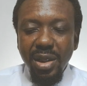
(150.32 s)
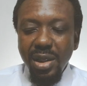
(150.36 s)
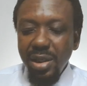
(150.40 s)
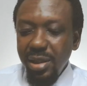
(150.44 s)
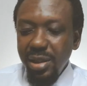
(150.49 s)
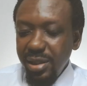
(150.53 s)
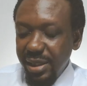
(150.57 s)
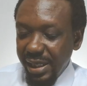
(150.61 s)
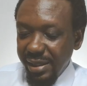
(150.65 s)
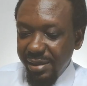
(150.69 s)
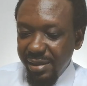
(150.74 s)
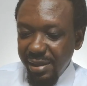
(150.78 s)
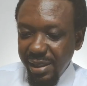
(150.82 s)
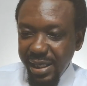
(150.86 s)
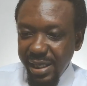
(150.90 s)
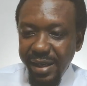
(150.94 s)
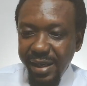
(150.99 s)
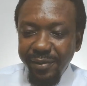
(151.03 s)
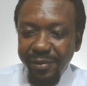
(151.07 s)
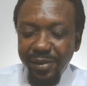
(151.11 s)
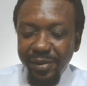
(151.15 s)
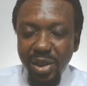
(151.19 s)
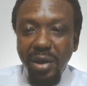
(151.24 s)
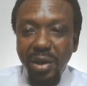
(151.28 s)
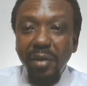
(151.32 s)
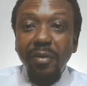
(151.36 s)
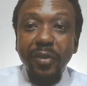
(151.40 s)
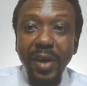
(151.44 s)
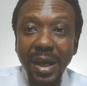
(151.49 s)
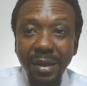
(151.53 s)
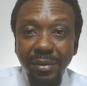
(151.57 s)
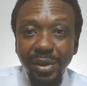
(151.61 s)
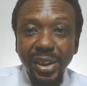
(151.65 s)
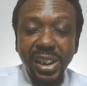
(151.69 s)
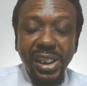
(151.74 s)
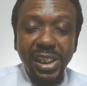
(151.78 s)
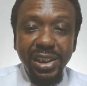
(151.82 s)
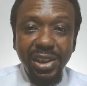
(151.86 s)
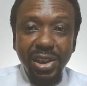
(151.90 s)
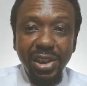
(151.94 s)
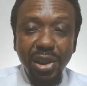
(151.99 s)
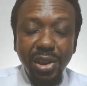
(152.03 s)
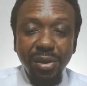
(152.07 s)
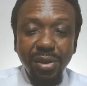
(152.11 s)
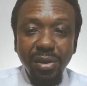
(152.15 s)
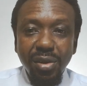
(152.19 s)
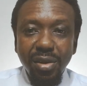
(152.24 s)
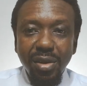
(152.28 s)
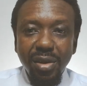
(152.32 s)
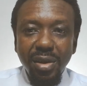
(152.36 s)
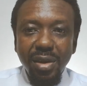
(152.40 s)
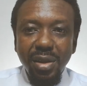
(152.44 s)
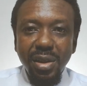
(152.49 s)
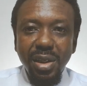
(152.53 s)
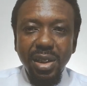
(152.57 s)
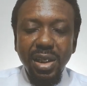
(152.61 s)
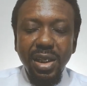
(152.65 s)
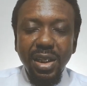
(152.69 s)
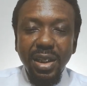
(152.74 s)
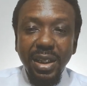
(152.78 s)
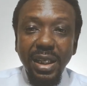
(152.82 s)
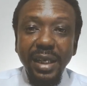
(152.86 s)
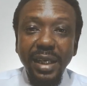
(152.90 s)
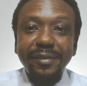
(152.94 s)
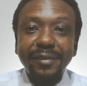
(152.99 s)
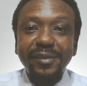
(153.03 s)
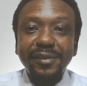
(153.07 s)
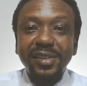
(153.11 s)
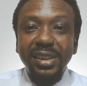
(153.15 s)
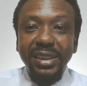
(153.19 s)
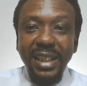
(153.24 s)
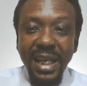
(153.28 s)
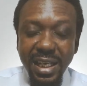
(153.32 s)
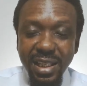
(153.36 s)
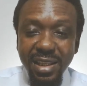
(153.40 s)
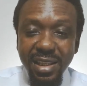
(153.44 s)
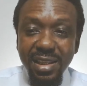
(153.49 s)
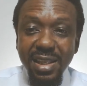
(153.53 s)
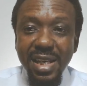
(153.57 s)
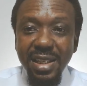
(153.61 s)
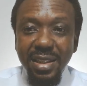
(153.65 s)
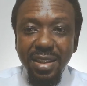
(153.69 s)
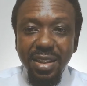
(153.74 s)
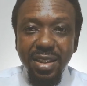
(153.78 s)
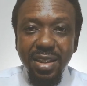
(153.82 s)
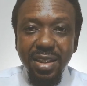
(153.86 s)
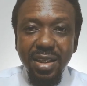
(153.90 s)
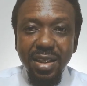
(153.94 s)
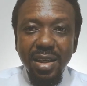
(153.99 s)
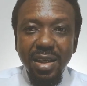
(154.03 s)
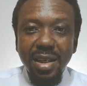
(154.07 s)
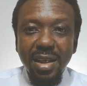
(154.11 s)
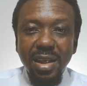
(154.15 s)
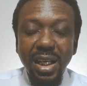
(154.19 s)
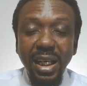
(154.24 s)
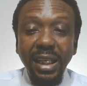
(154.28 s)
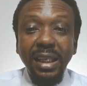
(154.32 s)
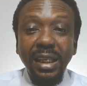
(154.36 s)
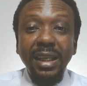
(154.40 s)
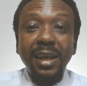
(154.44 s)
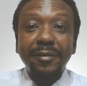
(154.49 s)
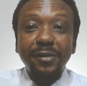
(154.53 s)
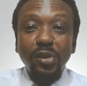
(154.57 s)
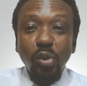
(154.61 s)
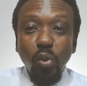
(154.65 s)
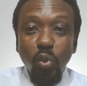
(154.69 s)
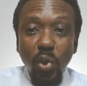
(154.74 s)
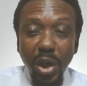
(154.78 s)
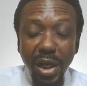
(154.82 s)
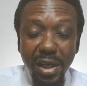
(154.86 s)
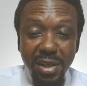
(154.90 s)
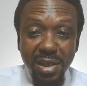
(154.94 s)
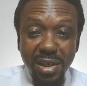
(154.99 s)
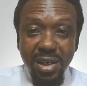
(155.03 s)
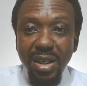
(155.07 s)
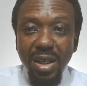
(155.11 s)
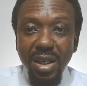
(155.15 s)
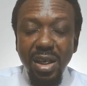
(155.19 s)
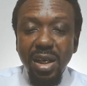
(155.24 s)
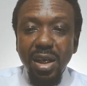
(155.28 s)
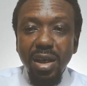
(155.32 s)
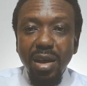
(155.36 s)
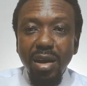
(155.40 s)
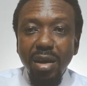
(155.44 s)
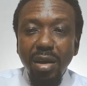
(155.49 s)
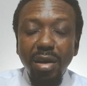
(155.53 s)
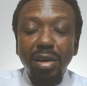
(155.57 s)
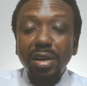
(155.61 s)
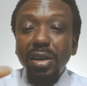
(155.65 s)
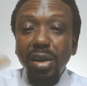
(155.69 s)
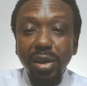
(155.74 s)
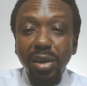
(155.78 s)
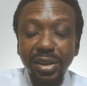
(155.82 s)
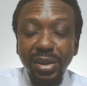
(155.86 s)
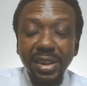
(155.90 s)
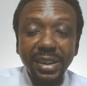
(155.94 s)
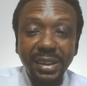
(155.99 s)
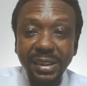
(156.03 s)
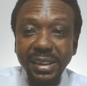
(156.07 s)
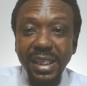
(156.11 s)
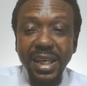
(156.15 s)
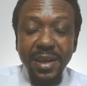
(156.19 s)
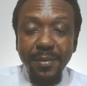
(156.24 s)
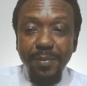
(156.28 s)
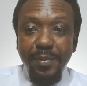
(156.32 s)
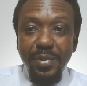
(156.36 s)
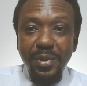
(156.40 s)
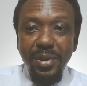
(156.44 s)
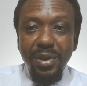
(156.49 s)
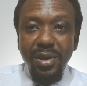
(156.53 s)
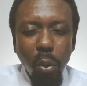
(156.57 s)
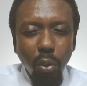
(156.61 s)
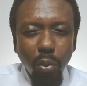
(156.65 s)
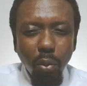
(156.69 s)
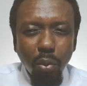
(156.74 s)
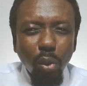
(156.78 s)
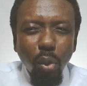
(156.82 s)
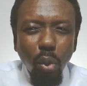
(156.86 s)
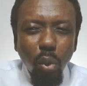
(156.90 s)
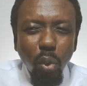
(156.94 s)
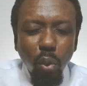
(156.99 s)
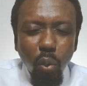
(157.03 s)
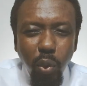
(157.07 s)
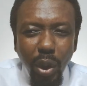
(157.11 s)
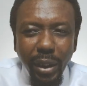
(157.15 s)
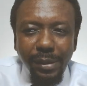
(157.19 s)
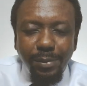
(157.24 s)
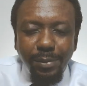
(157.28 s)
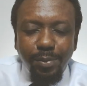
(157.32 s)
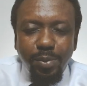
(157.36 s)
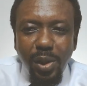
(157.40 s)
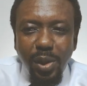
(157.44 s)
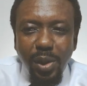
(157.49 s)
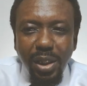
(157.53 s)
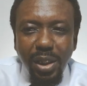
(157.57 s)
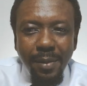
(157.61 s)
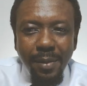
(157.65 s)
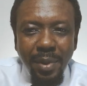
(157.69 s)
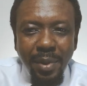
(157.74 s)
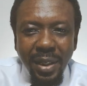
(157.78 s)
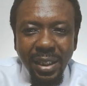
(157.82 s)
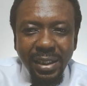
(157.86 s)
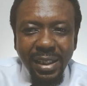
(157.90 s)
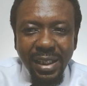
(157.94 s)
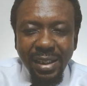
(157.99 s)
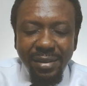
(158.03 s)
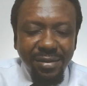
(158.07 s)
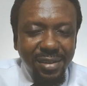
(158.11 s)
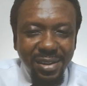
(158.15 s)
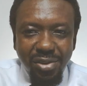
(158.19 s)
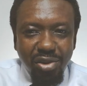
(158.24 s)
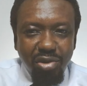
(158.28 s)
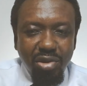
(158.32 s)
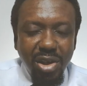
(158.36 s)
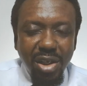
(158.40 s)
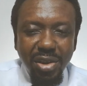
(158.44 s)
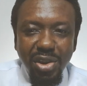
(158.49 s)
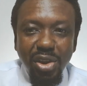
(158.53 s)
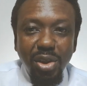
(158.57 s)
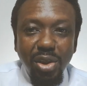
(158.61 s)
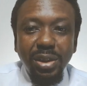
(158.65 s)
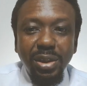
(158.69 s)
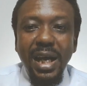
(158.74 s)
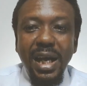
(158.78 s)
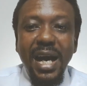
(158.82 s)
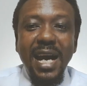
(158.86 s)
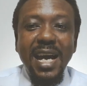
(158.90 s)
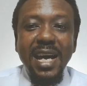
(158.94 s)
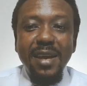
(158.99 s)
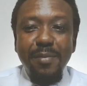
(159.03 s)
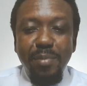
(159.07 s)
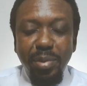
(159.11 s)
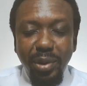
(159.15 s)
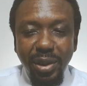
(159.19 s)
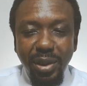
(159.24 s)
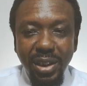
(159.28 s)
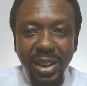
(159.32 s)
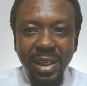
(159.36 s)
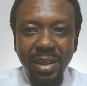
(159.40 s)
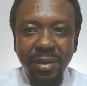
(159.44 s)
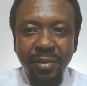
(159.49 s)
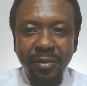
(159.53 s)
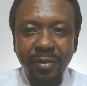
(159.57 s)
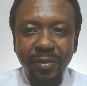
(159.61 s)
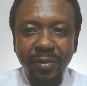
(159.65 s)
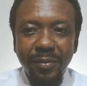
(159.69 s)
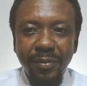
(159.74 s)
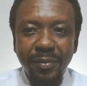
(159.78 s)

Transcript: that left a foundation, left darkness, and left water on the deep? What brought about that destruction? I believe